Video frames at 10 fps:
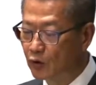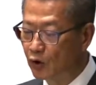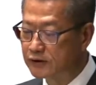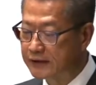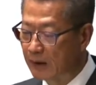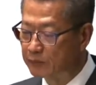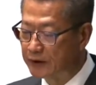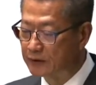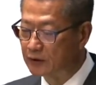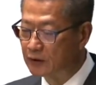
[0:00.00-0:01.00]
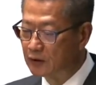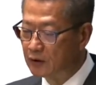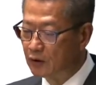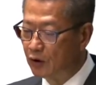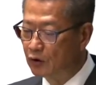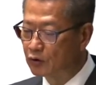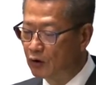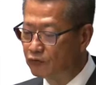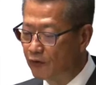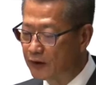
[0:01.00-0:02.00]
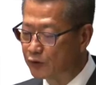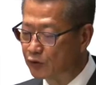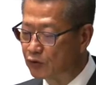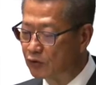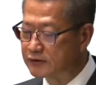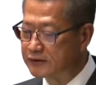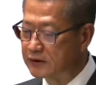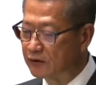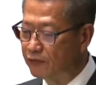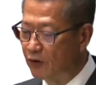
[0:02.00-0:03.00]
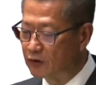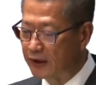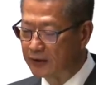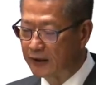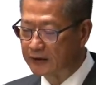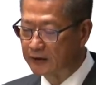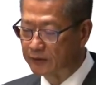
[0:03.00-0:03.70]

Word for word: In the past three years, the Hong Kong Science and Technology Parks Corporation